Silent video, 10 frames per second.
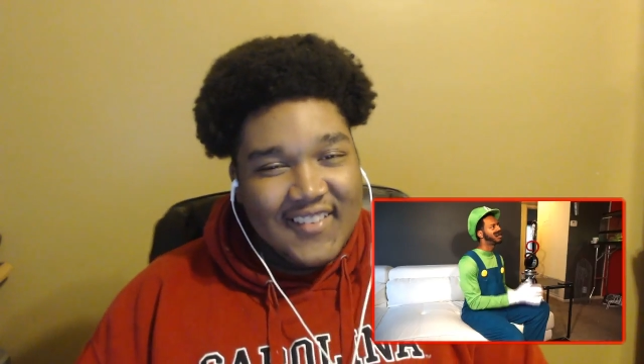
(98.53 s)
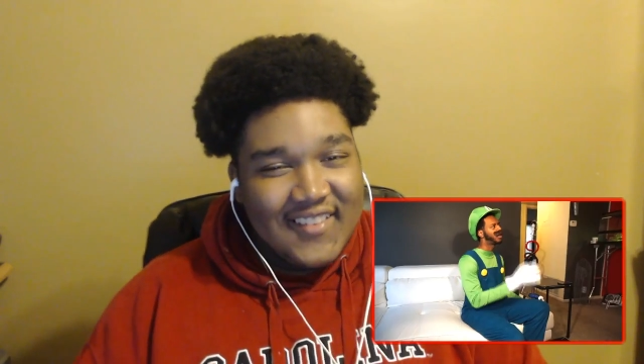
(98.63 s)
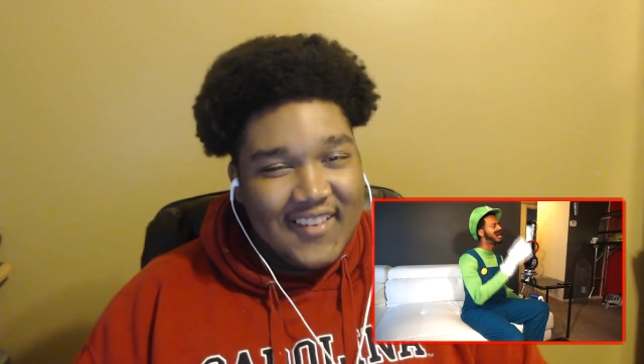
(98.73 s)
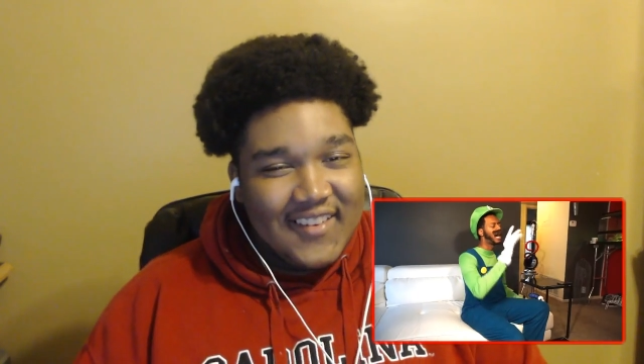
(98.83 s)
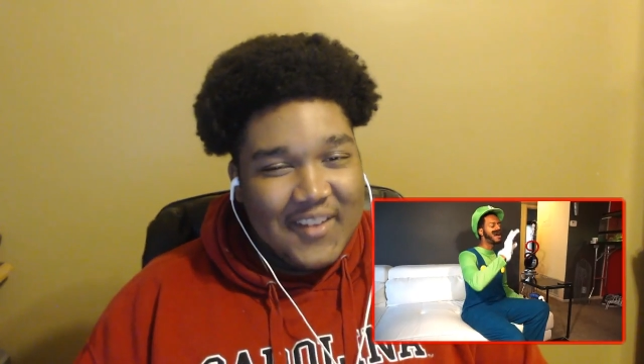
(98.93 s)
Bro,
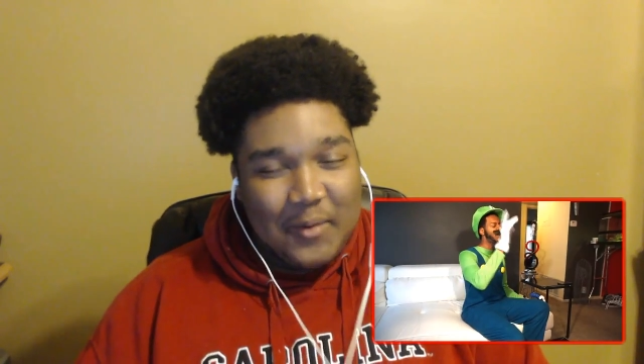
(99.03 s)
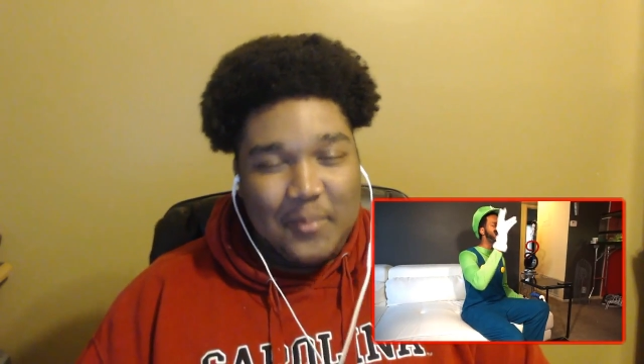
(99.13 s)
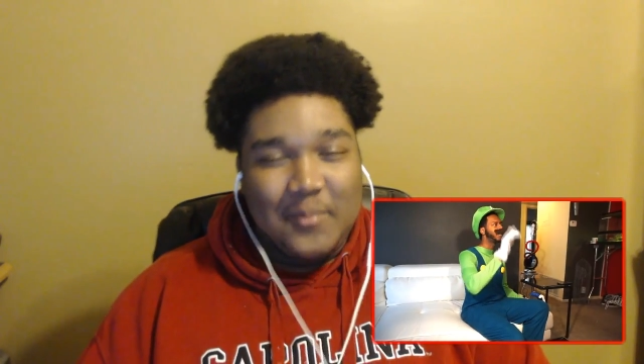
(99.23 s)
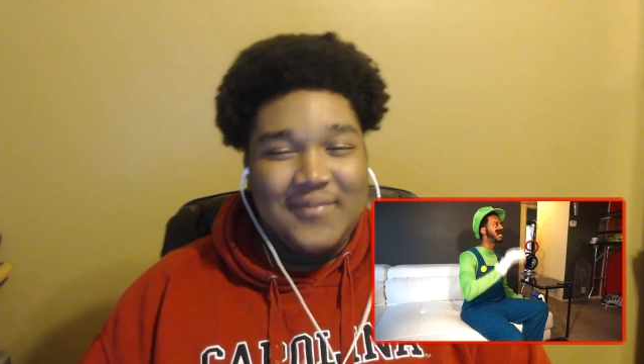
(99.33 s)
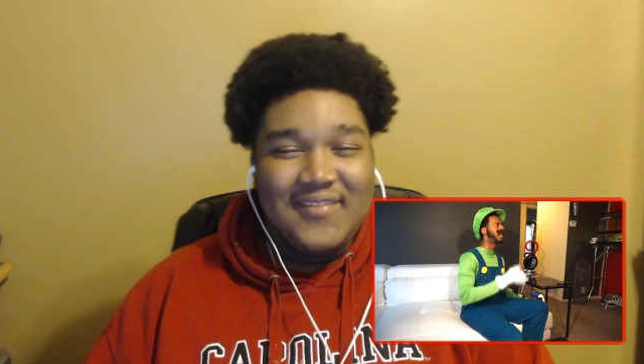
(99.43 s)
I don't
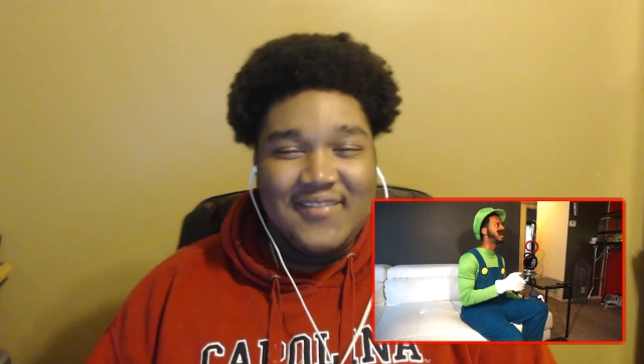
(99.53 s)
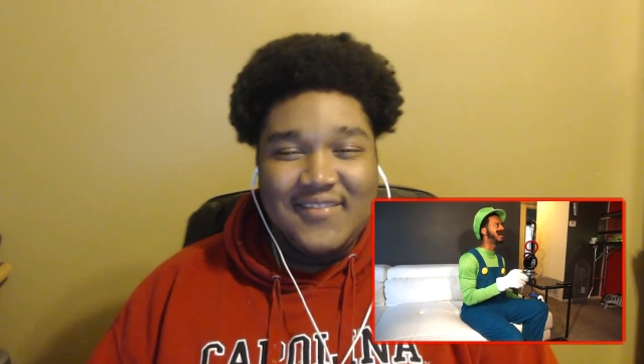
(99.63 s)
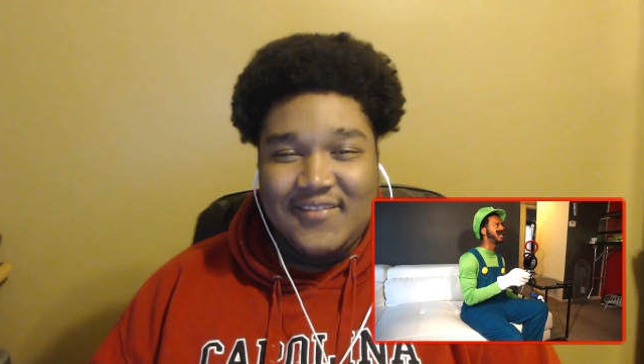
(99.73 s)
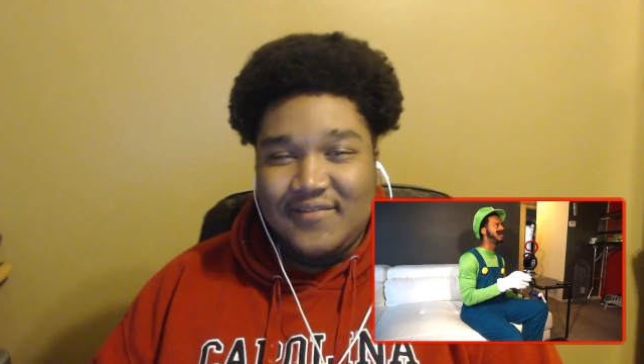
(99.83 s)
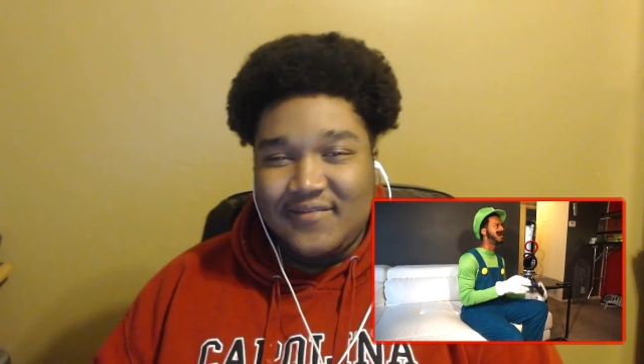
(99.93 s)
even
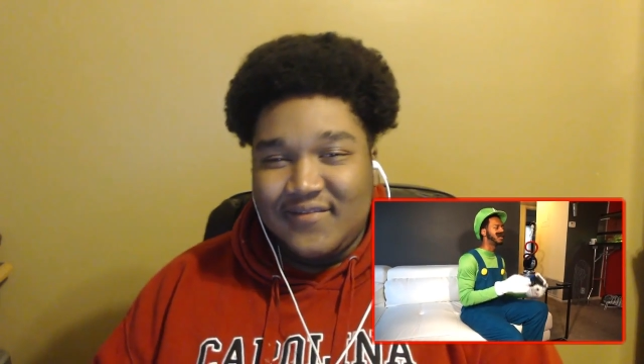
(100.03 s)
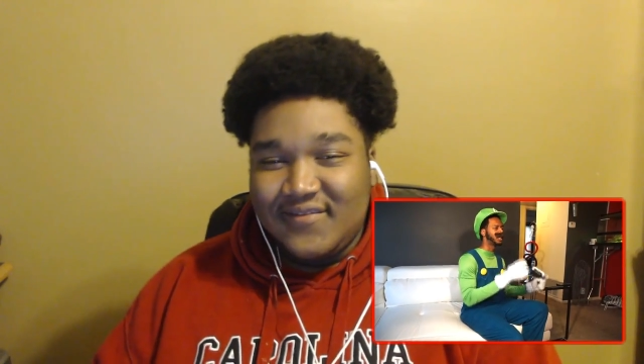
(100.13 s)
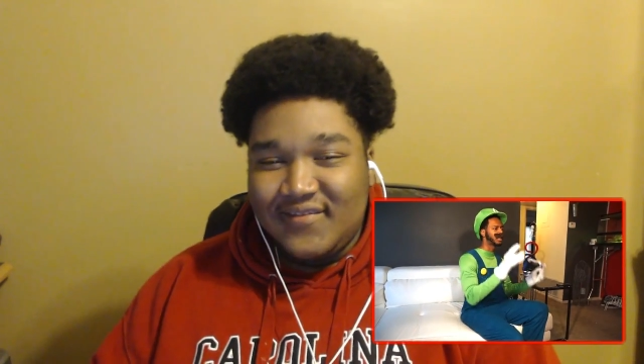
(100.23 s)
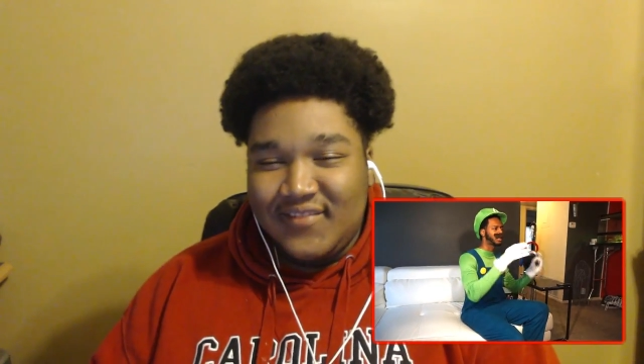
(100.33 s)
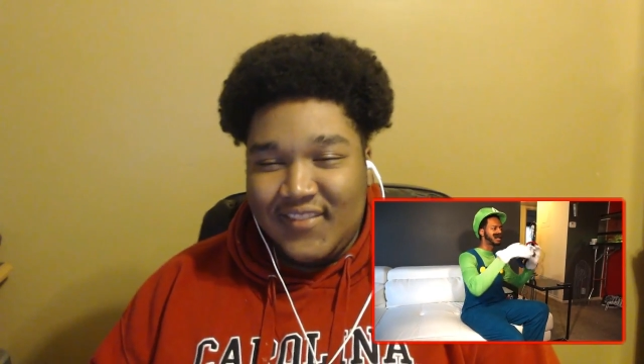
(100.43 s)
care anymore.
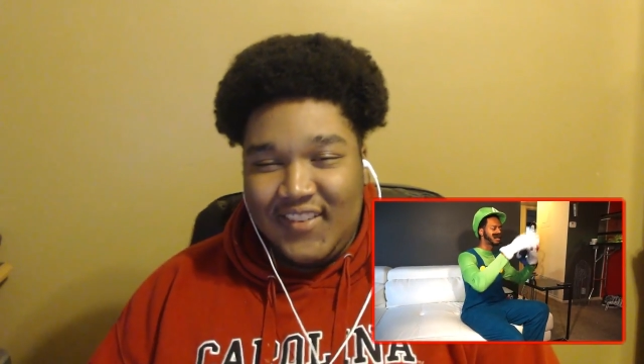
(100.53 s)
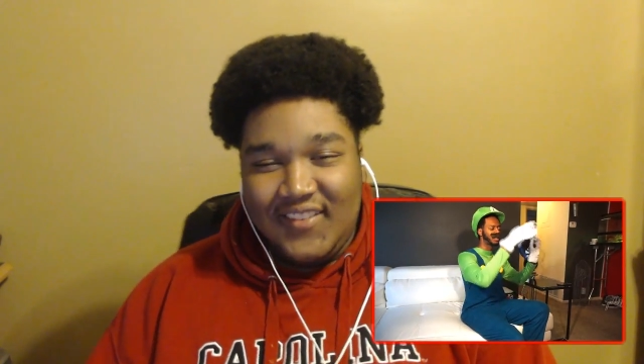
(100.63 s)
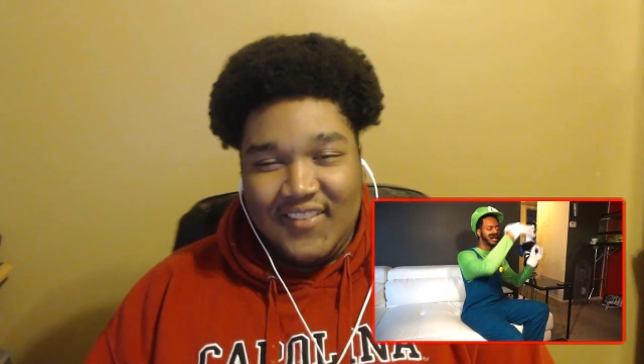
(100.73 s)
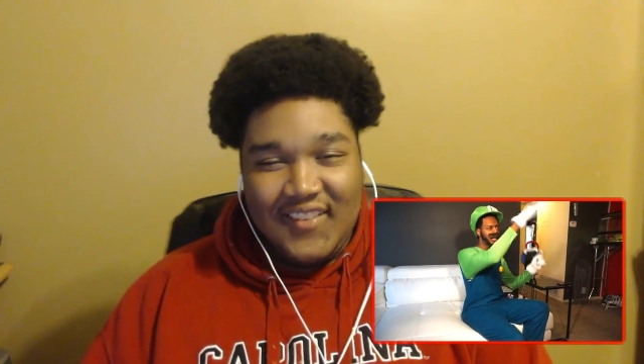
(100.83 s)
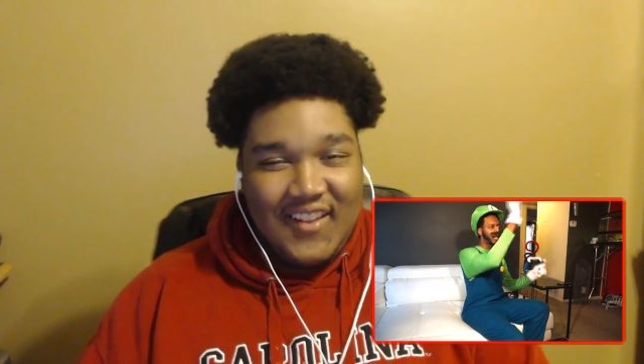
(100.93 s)
Just
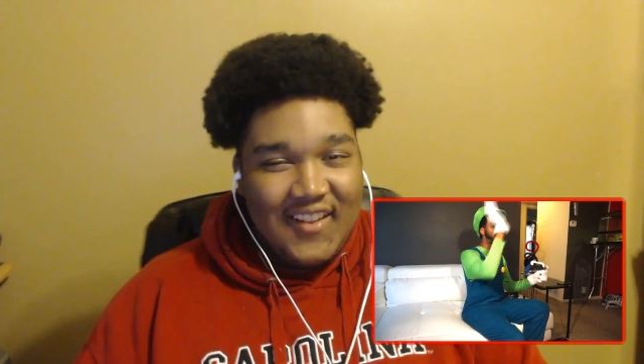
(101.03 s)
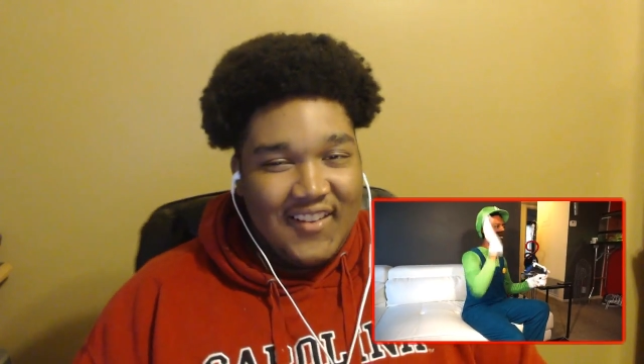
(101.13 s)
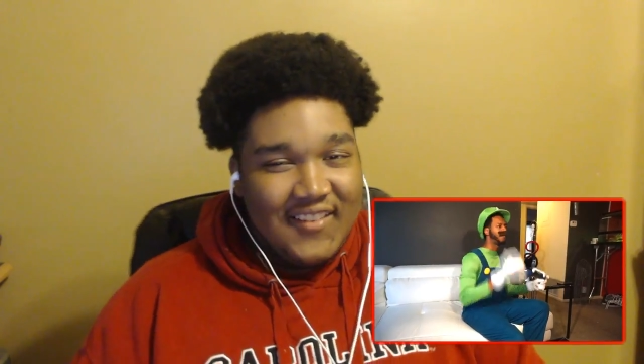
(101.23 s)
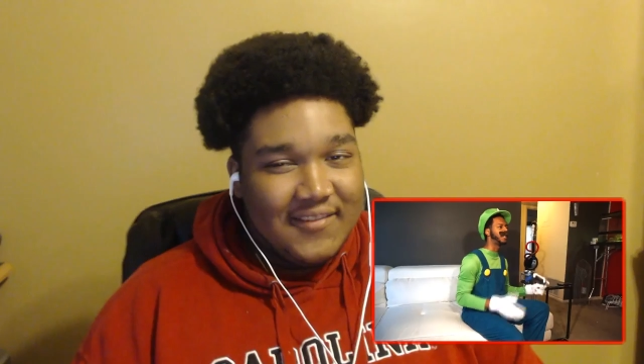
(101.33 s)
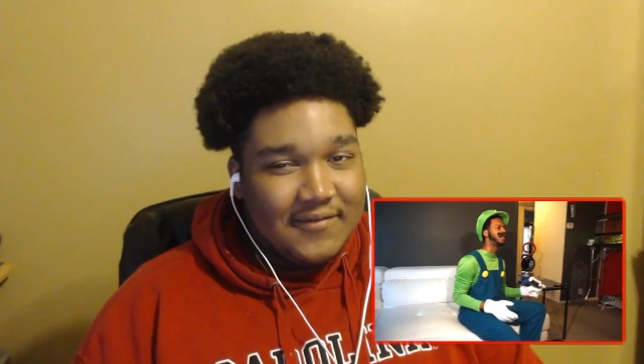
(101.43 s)
get out of
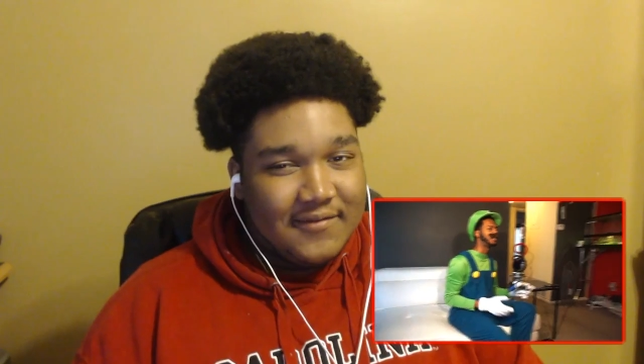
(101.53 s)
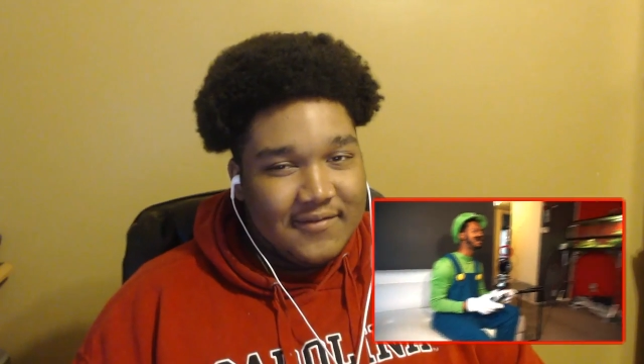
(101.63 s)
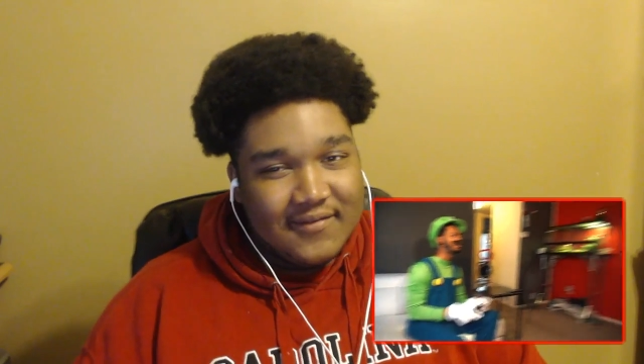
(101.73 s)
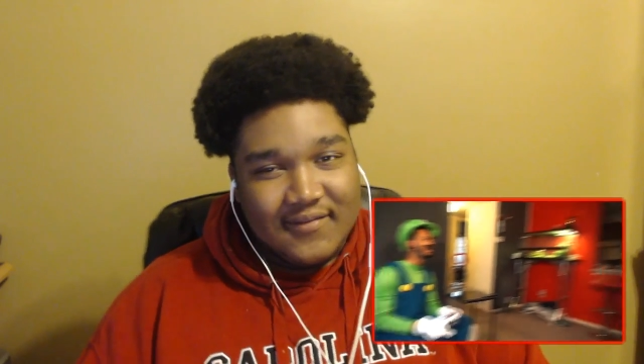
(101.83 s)
my face.